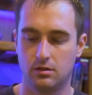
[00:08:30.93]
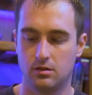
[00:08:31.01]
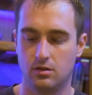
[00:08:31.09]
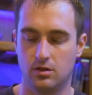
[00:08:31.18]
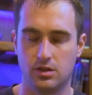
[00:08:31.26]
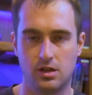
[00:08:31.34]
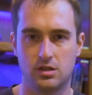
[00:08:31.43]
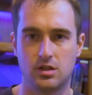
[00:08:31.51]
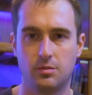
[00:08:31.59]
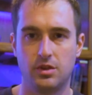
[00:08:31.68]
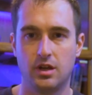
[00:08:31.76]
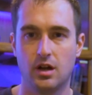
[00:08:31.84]
in
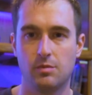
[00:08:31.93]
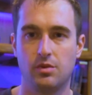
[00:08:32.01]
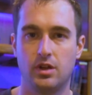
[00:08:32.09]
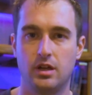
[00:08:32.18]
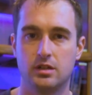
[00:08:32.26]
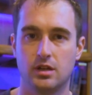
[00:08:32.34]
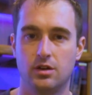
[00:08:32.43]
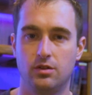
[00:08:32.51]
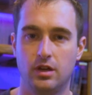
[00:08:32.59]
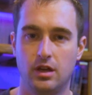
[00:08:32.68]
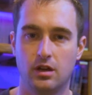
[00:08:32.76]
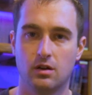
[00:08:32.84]
some of the airplanes I
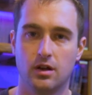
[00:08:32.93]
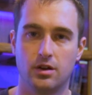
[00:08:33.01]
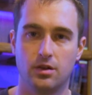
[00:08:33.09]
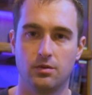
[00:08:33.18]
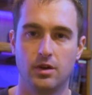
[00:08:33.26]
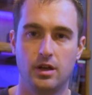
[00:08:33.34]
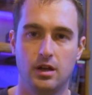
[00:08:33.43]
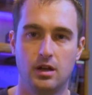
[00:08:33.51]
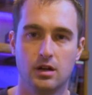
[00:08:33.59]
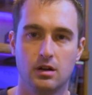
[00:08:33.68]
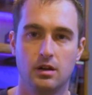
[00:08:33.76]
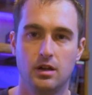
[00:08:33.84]
only hear out of the right
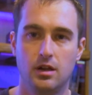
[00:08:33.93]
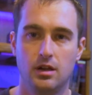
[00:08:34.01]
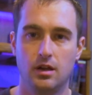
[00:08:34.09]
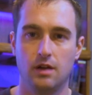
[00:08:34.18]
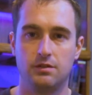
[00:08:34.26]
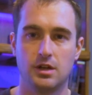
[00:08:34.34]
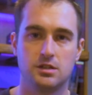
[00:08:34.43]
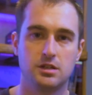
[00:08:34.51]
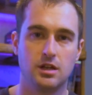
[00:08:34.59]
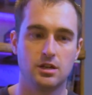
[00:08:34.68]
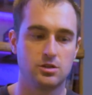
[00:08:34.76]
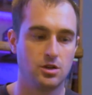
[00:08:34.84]
ear. I've tested
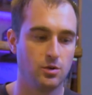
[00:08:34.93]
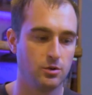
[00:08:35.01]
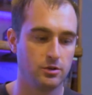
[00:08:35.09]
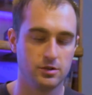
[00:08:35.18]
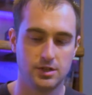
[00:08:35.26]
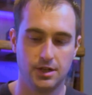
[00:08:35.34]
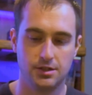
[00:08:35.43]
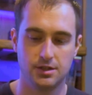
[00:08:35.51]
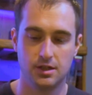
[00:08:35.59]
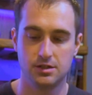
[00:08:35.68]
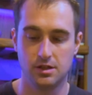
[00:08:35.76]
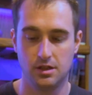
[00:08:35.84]
against coworkers'
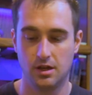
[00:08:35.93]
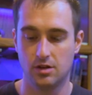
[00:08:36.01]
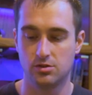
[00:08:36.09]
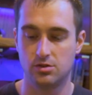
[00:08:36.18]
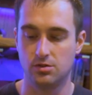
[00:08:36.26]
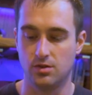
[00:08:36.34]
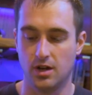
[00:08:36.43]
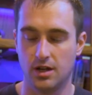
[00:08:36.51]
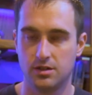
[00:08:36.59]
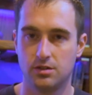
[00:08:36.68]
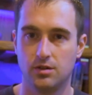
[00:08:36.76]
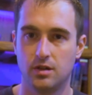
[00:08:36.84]
headsets and theirs do
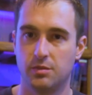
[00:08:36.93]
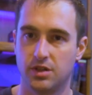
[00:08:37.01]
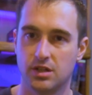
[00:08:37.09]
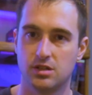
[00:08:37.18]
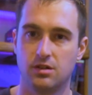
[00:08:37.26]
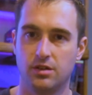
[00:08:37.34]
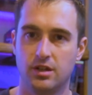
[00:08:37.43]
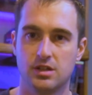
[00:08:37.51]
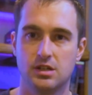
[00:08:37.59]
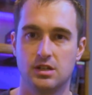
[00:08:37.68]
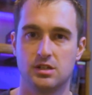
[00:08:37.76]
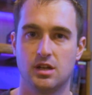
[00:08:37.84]
not do it, but this only does
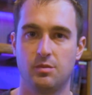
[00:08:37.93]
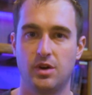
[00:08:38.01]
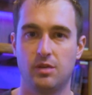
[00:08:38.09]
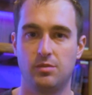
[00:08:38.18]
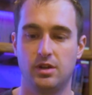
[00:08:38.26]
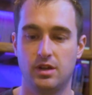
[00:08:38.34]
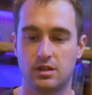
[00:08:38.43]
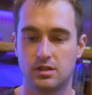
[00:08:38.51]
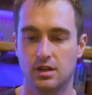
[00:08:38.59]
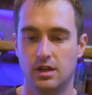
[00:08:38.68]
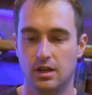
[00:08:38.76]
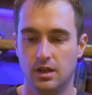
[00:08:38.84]
it in some airplanes.
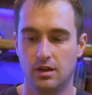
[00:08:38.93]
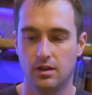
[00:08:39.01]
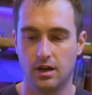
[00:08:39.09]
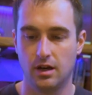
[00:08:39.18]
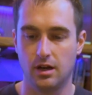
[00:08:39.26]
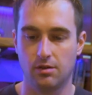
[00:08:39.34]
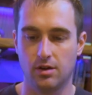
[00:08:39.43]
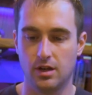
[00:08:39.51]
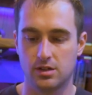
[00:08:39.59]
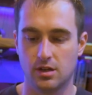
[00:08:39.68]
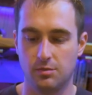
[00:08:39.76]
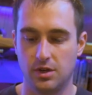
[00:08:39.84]
At any rate,
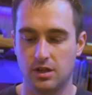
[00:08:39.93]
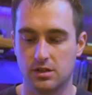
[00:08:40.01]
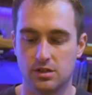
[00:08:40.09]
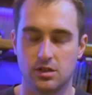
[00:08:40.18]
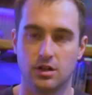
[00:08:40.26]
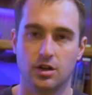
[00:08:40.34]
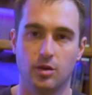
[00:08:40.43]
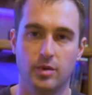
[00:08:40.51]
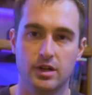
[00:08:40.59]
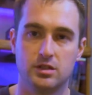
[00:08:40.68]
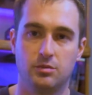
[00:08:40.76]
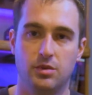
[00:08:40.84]
someday this is going to go
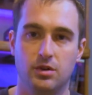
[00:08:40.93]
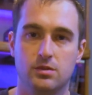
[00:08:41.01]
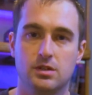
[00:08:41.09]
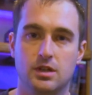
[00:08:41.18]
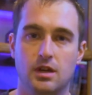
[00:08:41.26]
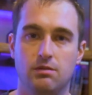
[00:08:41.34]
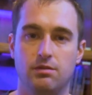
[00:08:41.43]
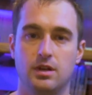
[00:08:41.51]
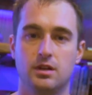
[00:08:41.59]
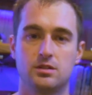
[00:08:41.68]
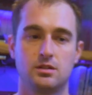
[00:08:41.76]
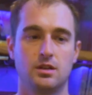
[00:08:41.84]
back to Bose and get
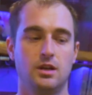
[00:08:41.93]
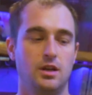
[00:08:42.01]
fixed.